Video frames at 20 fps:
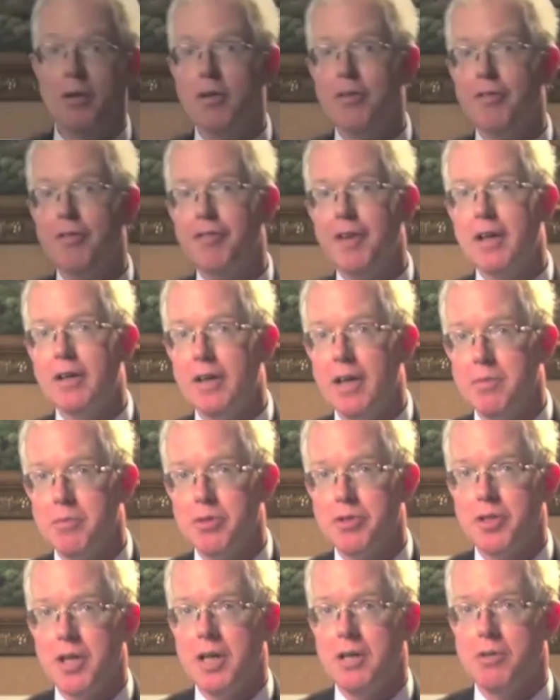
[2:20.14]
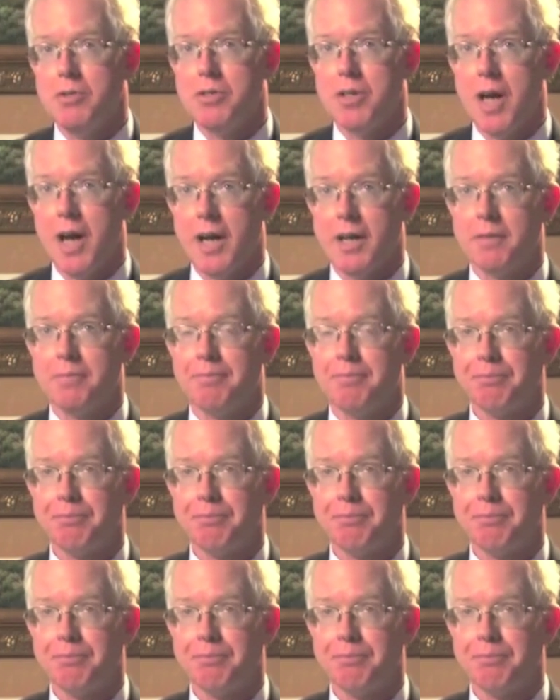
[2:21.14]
the Fair Labor Standards Act,